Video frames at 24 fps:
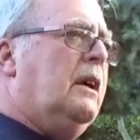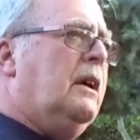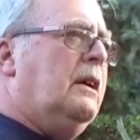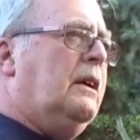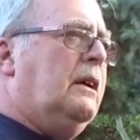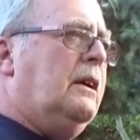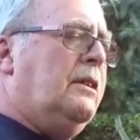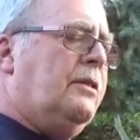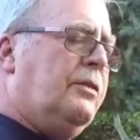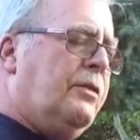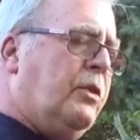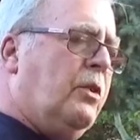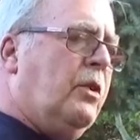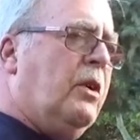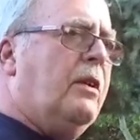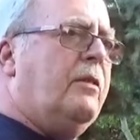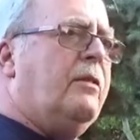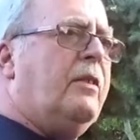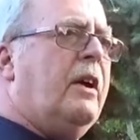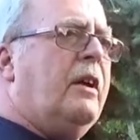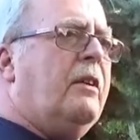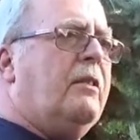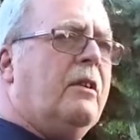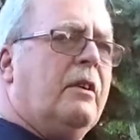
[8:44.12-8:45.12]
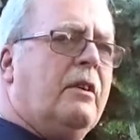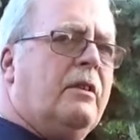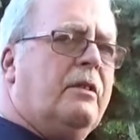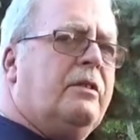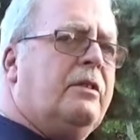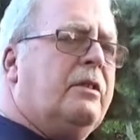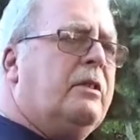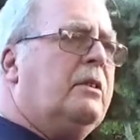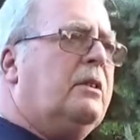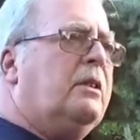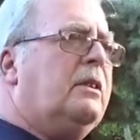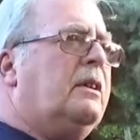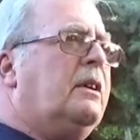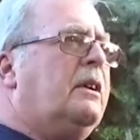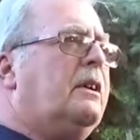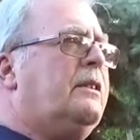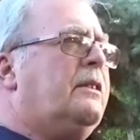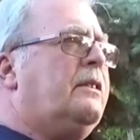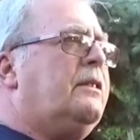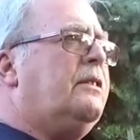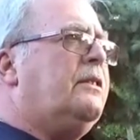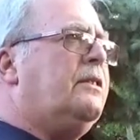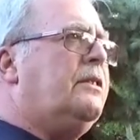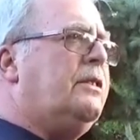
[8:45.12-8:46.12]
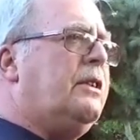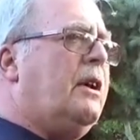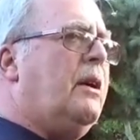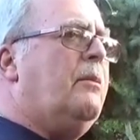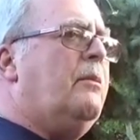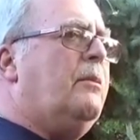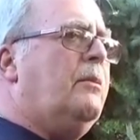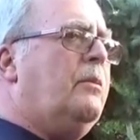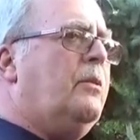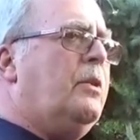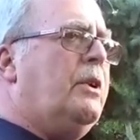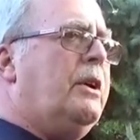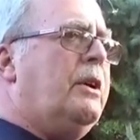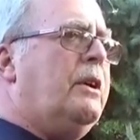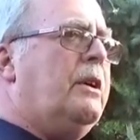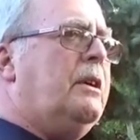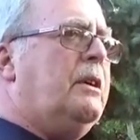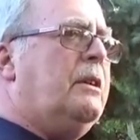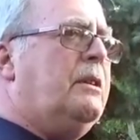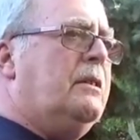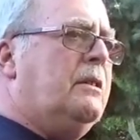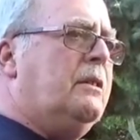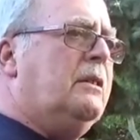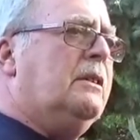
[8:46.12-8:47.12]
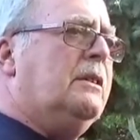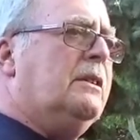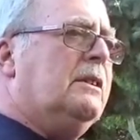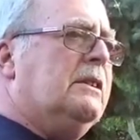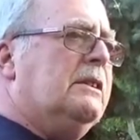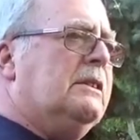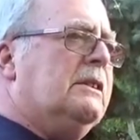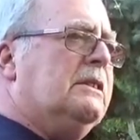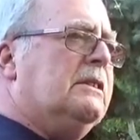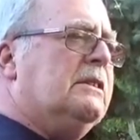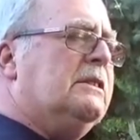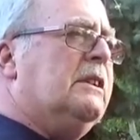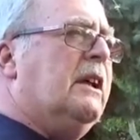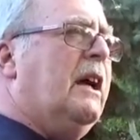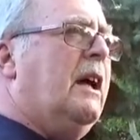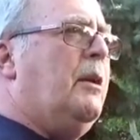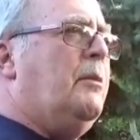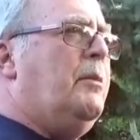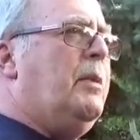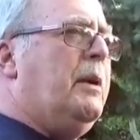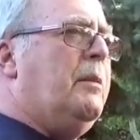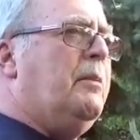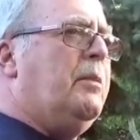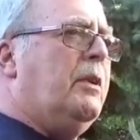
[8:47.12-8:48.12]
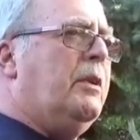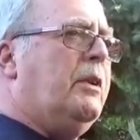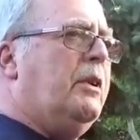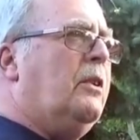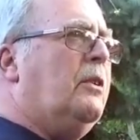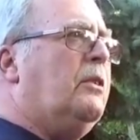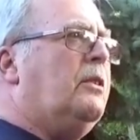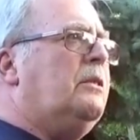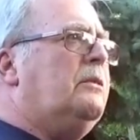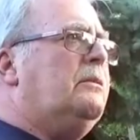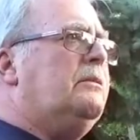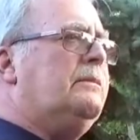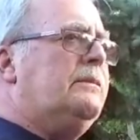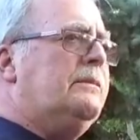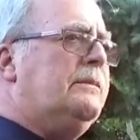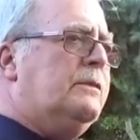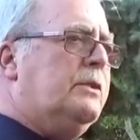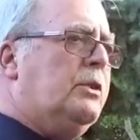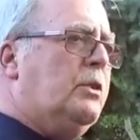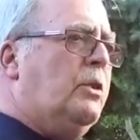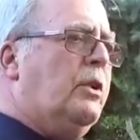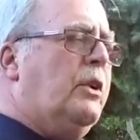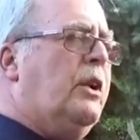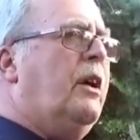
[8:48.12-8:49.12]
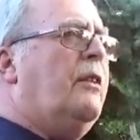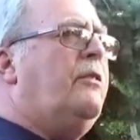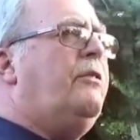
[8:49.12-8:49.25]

it's for our veterans. And it's something a lot of people don't do enough